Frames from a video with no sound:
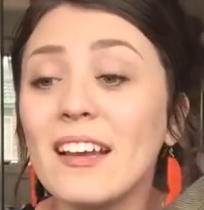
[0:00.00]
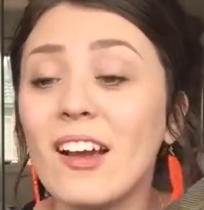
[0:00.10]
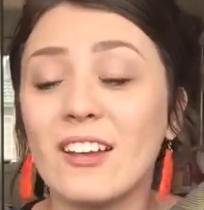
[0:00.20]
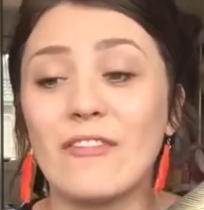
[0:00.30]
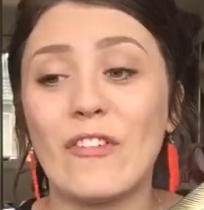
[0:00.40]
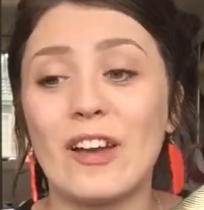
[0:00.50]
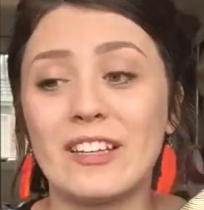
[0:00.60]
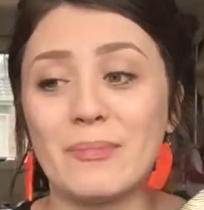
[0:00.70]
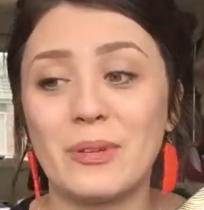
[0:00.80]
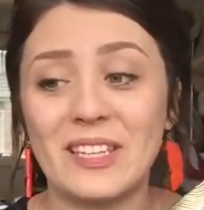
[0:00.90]
I didn't find
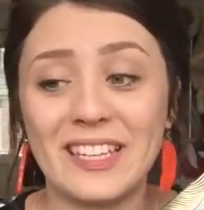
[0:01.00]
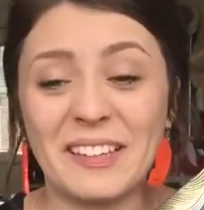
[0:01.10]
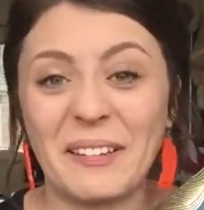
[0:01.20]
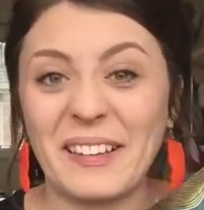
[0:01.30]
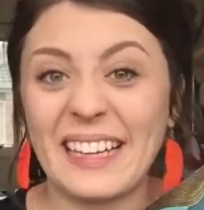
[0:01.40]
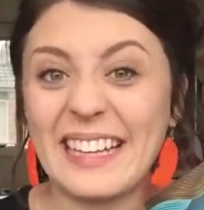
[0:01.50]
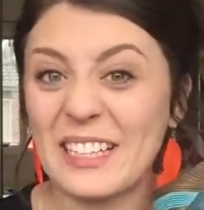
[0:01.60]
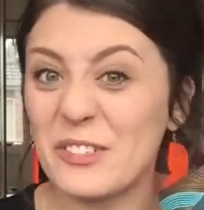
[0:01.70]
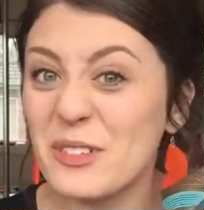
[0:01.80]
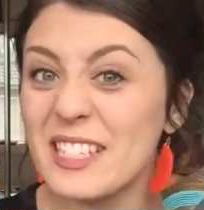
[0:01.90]
it particularly
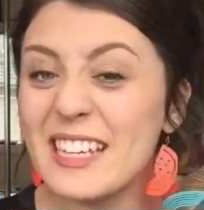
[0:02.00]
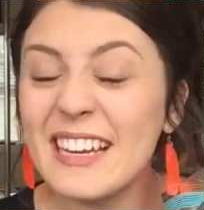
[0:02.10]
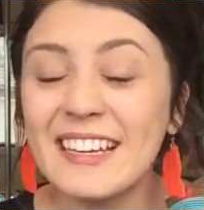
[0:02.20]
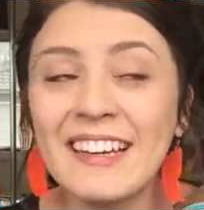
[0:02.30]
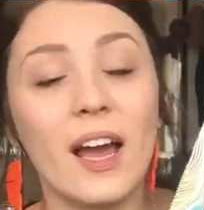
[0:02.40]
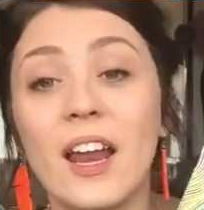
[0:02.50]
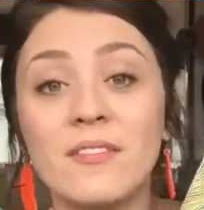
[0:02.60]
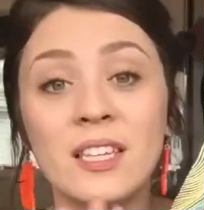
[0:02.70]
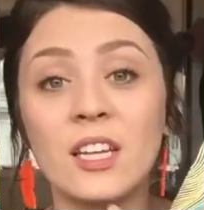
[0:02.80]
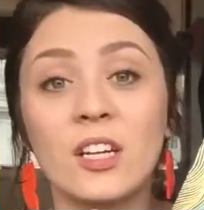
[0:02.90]
interesting, and I've
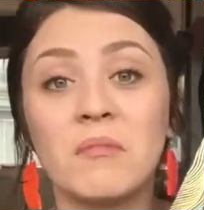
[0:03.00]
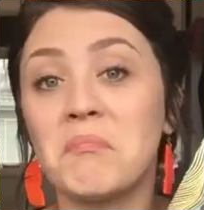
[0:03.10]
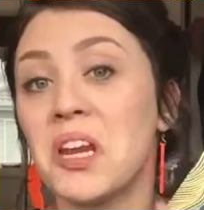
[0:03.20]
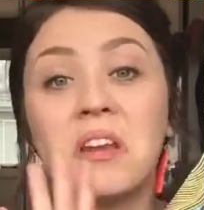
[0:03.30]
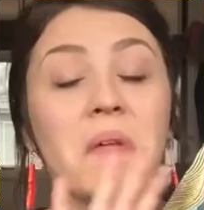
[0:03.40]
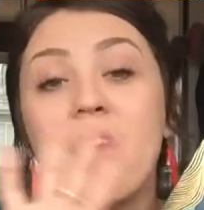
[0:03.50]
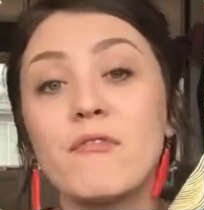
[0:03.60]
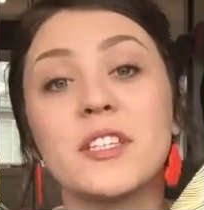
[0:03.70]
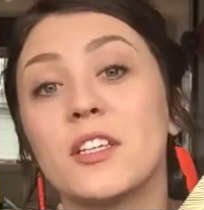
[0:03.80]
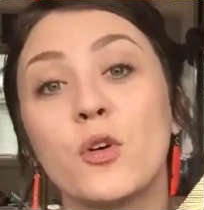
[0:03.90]
said it in
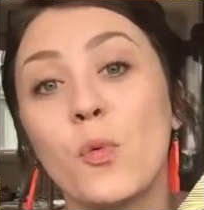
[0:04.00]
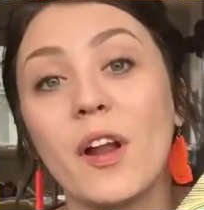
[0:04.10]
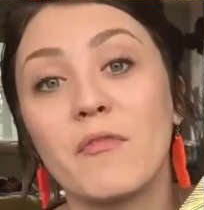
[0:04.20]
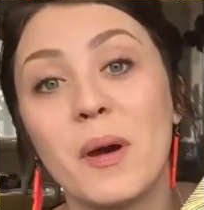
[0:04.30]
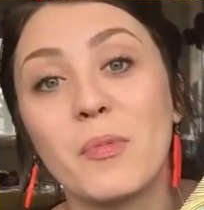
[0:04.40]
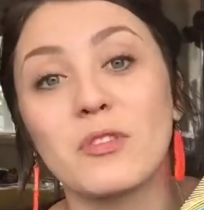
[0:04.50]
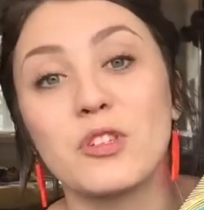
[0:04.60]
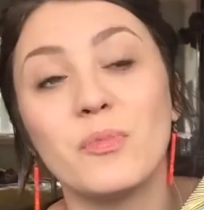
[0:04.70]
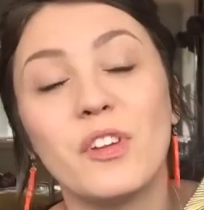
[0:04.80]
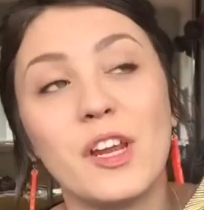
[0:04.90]
every single one of my
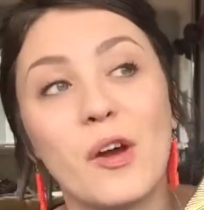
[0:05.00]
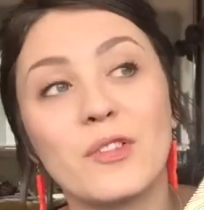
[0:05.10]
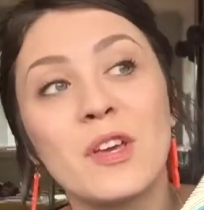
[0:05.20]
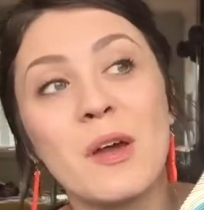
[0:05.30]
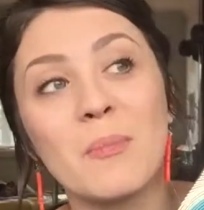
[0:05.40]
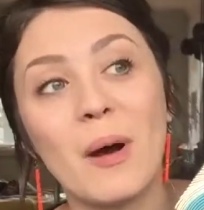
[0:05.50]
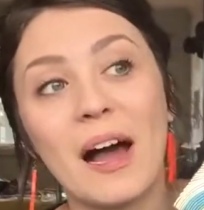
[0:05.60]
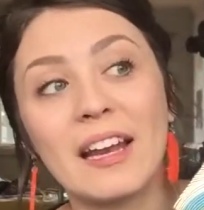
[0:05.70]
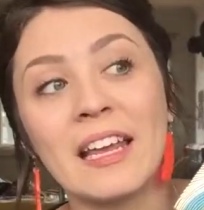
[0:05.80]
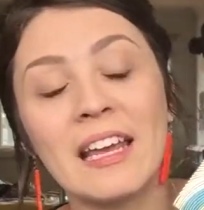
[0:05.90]
BookTube videos, but